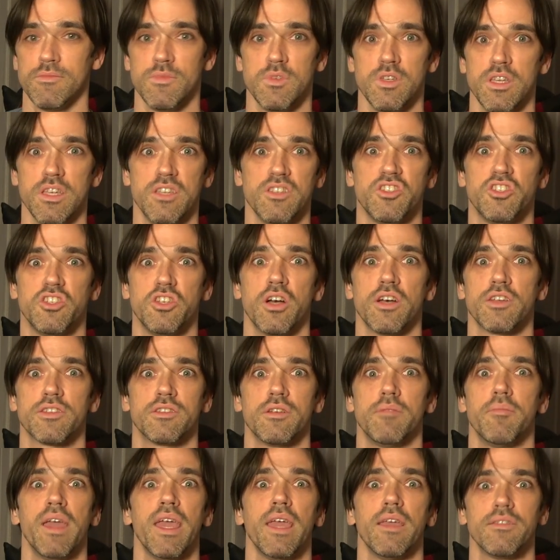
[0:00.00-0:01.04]
is just
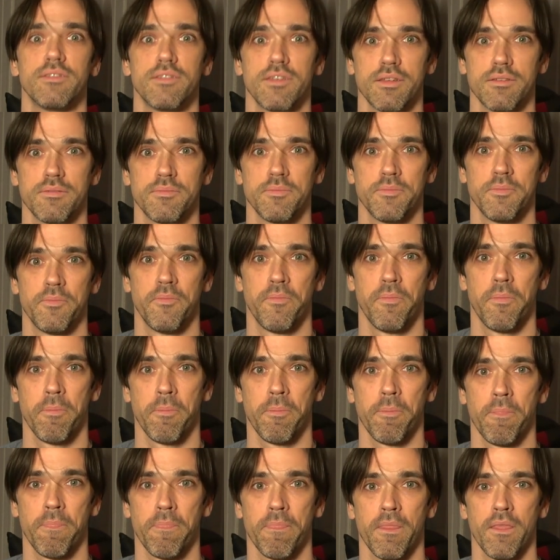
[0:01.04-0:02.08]
amazing.
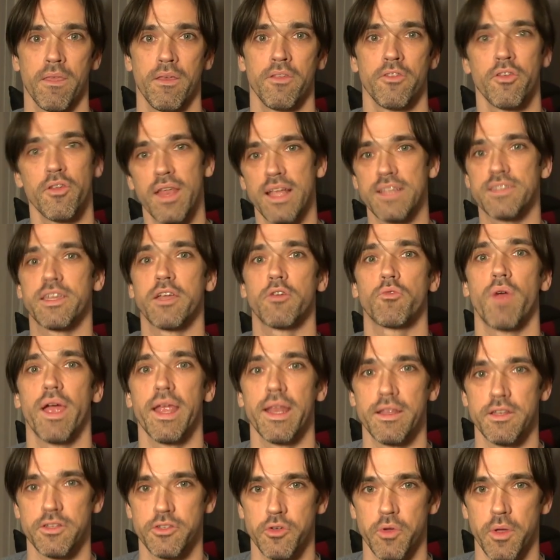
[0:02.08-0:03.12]
So let's get right
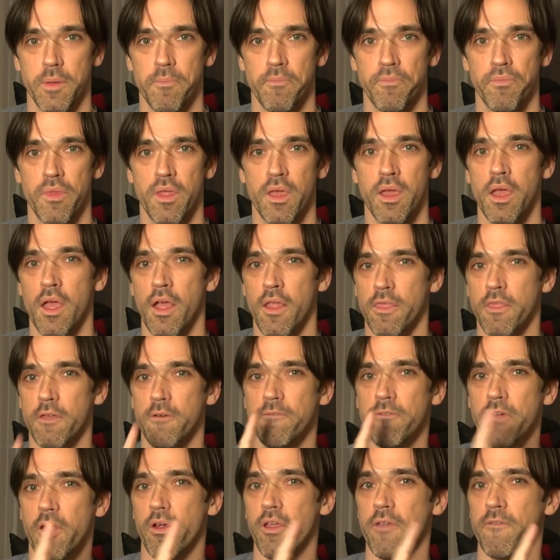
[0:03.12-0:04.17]
into it. The
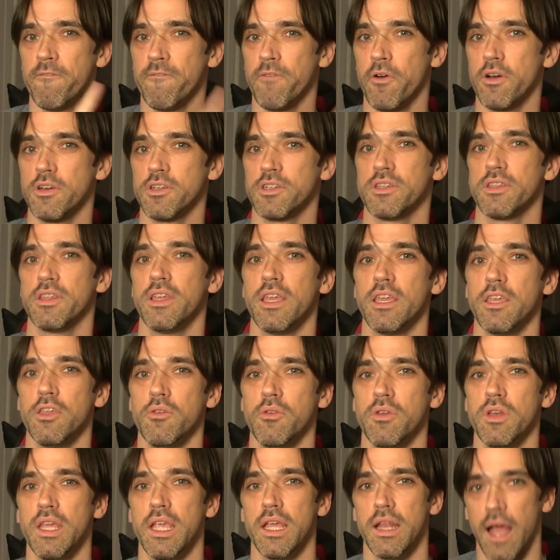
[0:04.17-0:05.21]
very first thing you
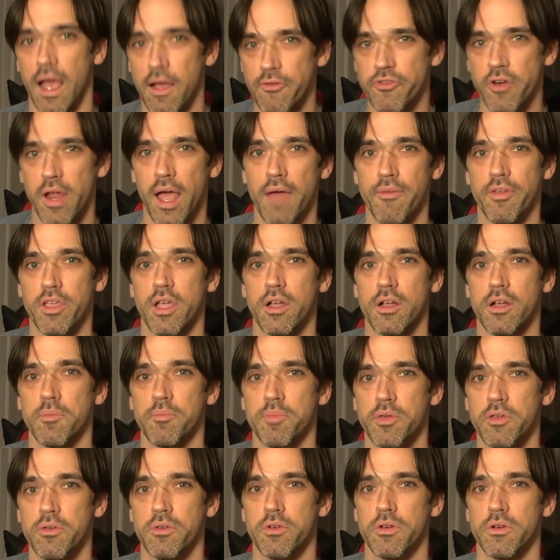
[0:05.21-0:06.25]
need after having a
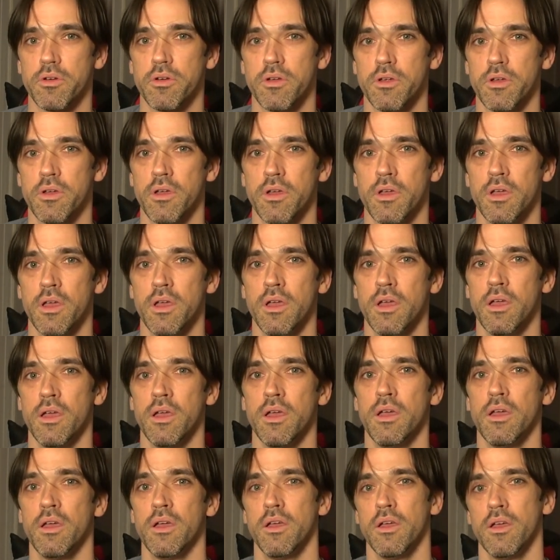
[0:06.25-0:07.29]
computer
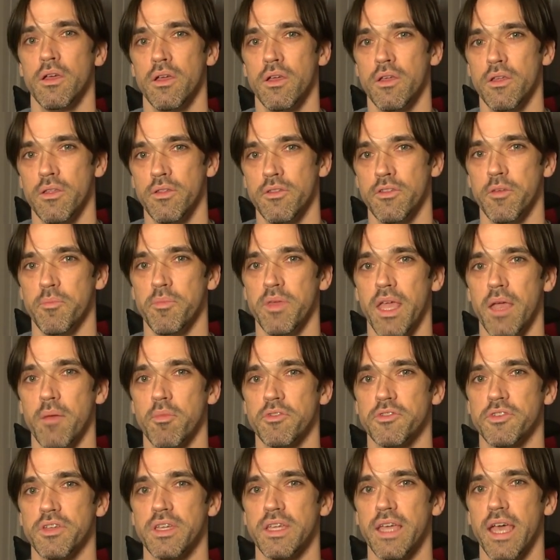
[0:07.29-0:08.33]
to be able
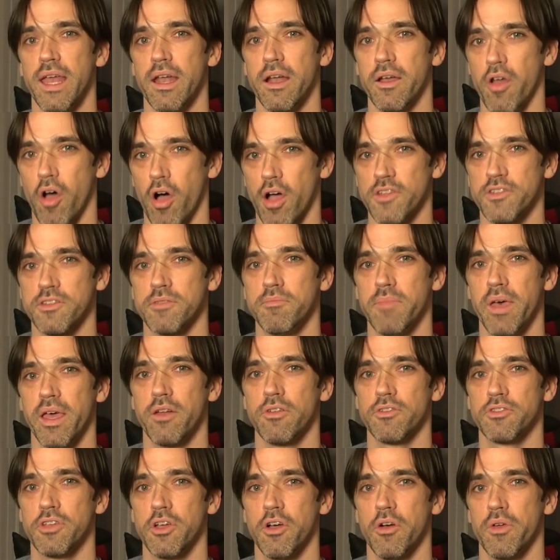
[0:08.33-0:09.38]
to get an awesome metal
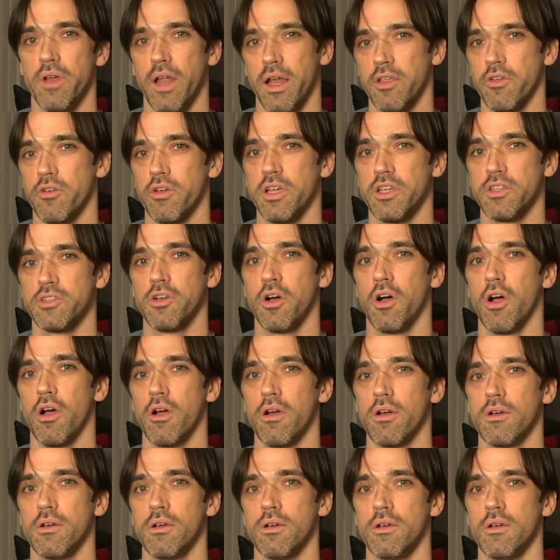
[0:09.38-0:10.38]
tone out of your guitar